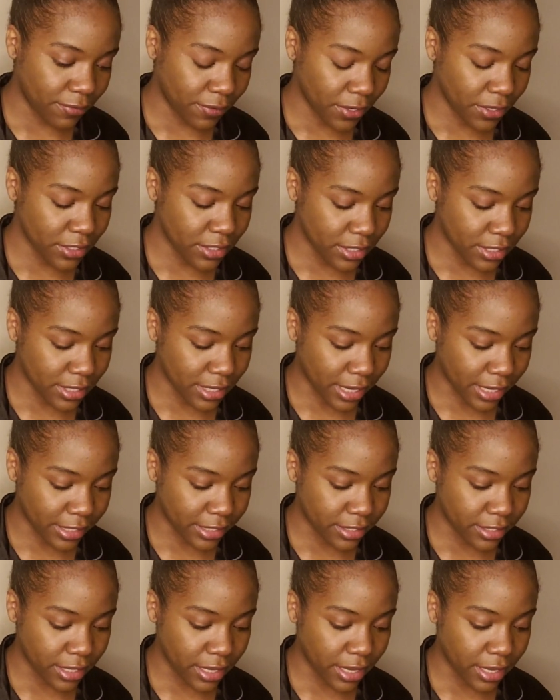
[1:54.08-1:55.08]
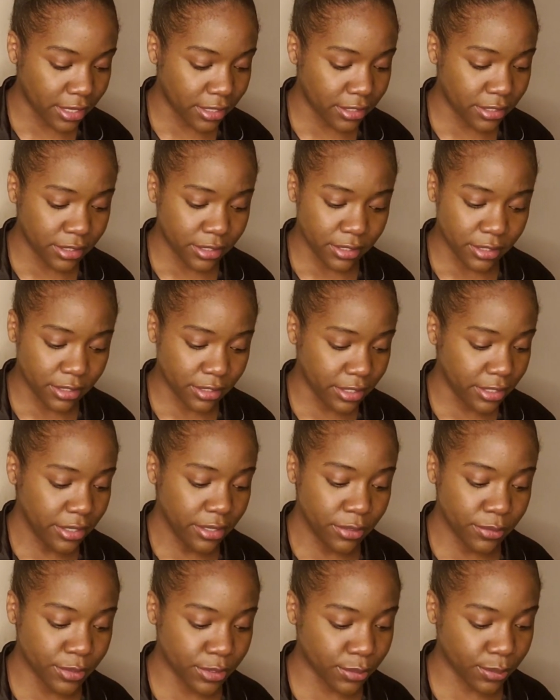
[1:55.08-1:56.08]
firstly, I said,
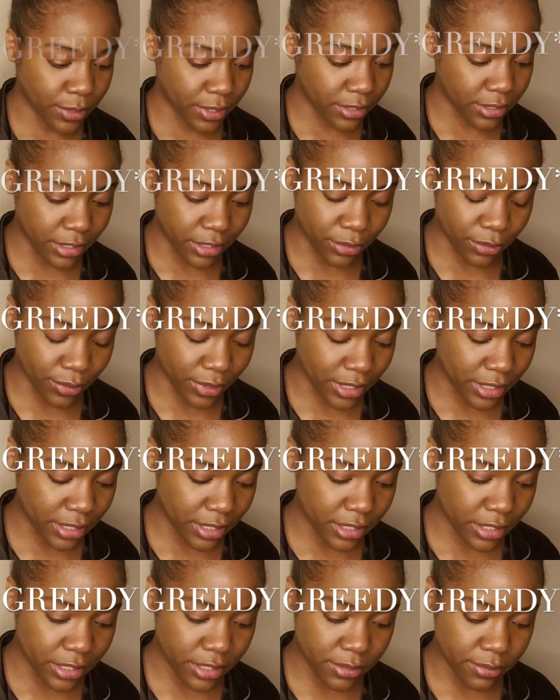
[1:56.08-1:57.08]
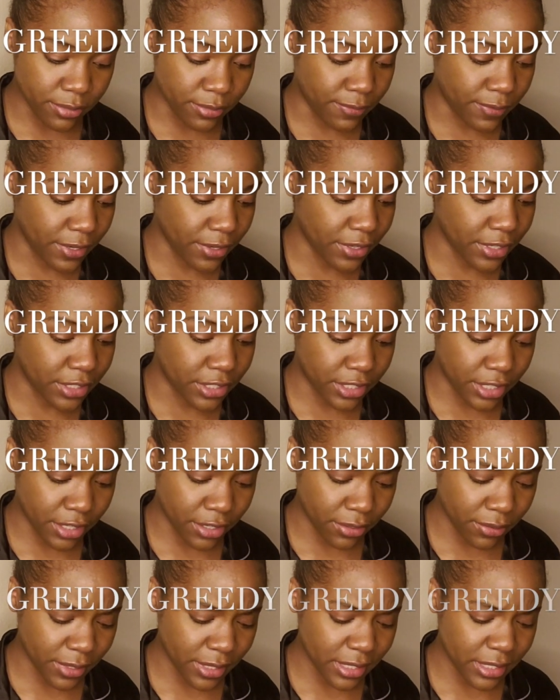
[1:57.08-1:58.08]
Leo was rarely greedy. She was very
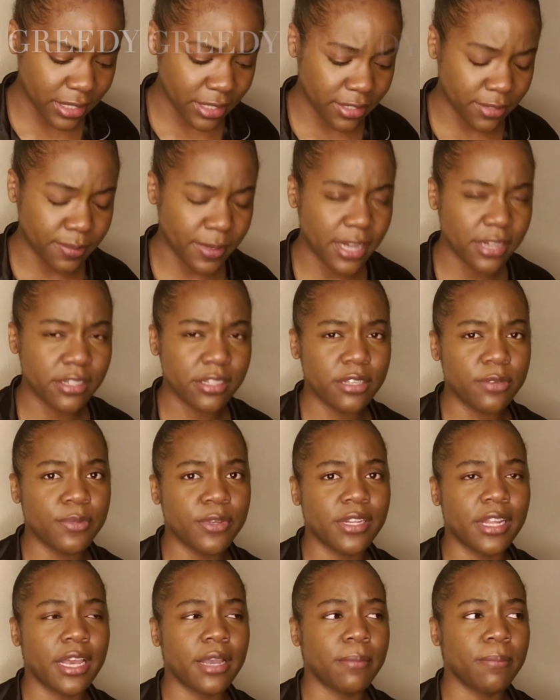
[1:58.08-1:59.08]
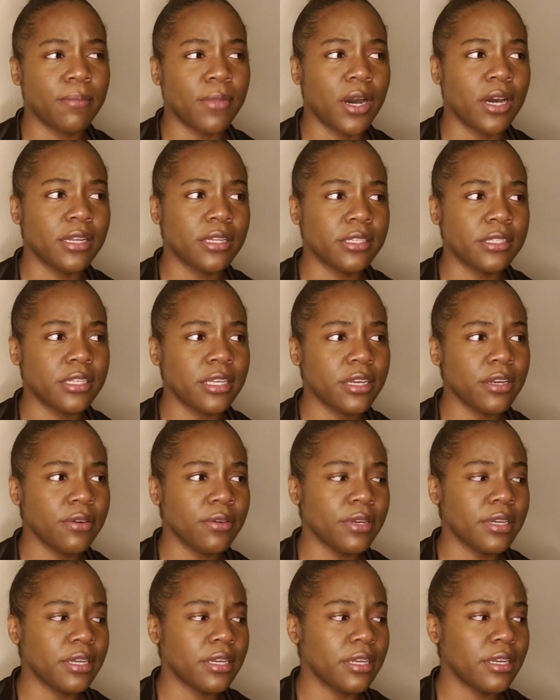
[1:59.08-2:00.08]
generous, especially with like
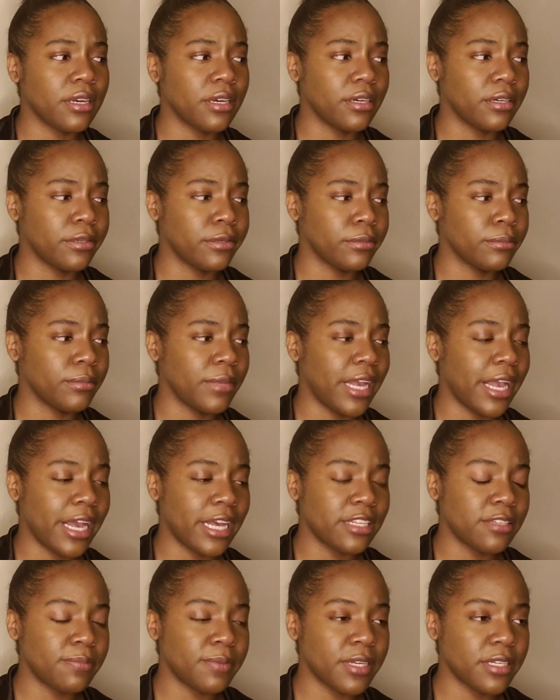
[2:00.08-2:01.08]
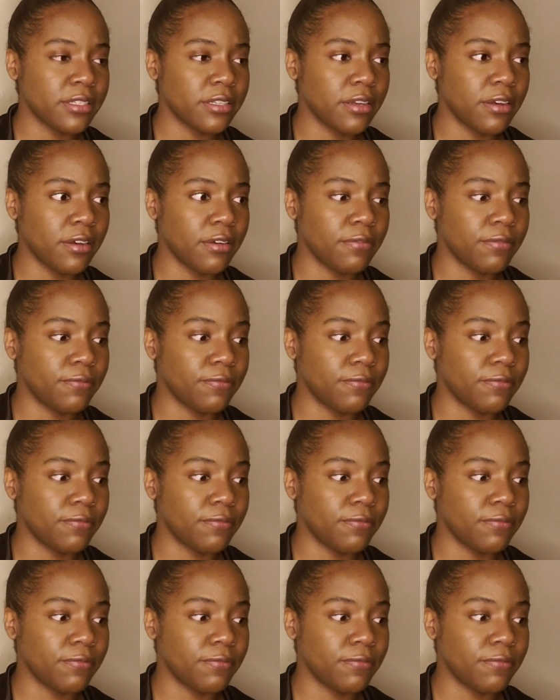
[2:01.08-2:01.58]
monetary aspects of